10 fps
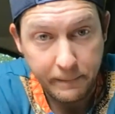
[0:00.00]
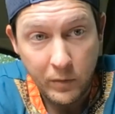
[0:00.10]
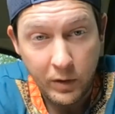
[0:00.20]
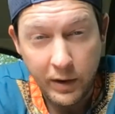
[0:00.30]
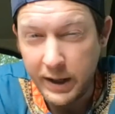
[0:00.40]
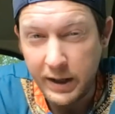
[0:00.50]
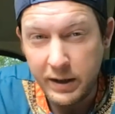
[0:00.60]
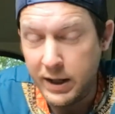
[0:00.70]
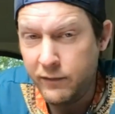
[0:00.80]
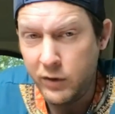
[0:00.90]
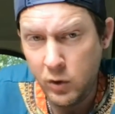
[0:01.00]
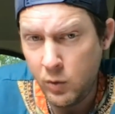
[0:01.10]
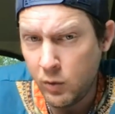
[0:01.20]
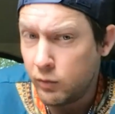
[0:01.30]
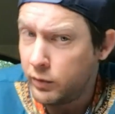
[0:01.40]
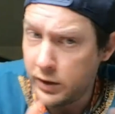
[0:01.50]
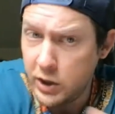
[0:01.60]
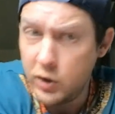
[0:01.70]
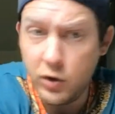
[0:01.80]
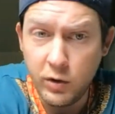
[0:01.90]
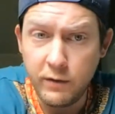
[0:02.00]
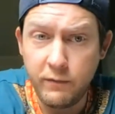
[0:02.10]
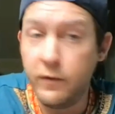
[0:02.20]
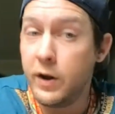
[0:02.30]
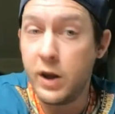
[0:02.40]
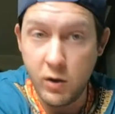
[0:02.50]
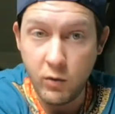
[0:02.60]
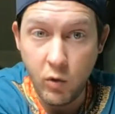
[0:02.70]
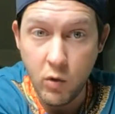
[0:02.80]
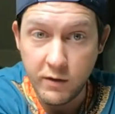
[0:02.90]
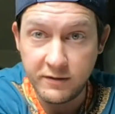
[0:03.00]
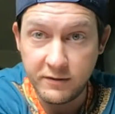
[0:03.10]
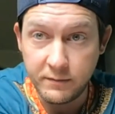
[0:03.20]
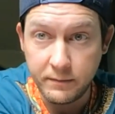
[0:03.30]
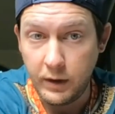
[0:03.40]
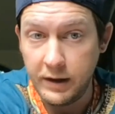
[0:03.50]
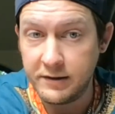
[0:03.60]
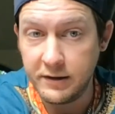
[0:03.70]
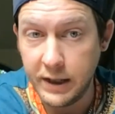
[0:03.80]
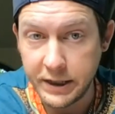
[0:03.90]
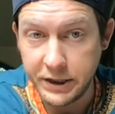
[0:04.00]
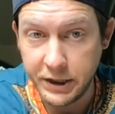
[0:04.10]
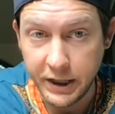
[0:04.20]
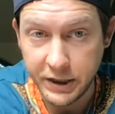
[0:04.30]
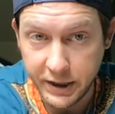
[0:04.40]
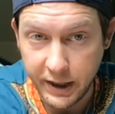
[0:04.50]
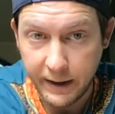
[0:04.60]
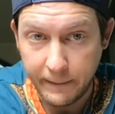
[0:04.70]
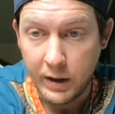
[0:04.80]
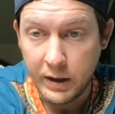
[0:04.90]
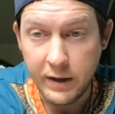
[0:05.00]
Like giving you a really good video course isn't going to change that.